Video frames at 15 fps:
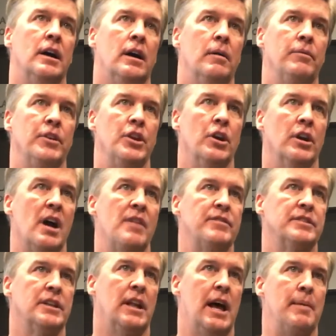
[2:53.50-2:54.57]
um, the young
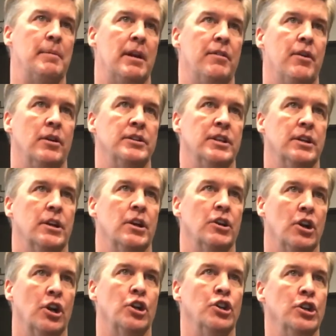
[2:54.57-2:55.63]
offensive linemen, I thought did
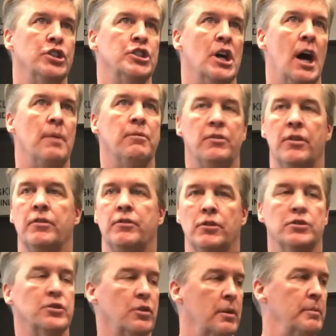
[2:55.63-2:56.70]
a, a, good job for their
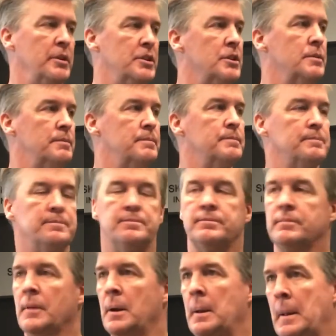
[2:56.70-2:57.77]
first scrimmage.
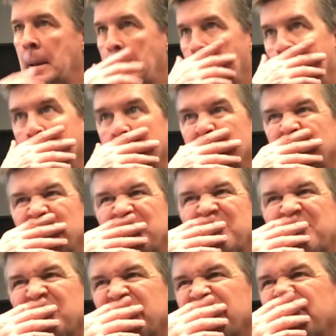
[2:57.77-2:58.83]
What's the next step
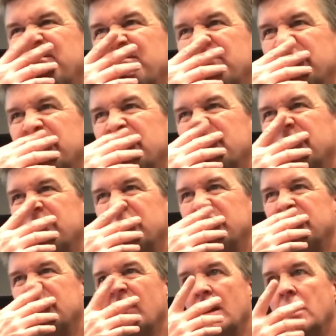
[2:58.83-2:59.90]
for Anthony
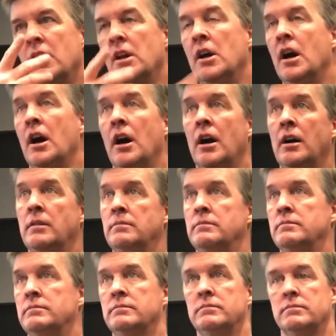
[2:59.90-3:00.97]
Julmisse
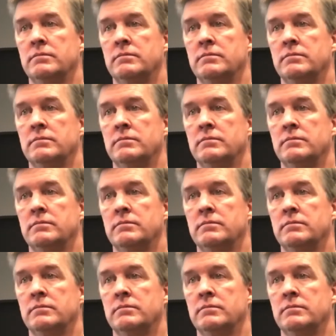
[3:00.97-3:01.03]
Um,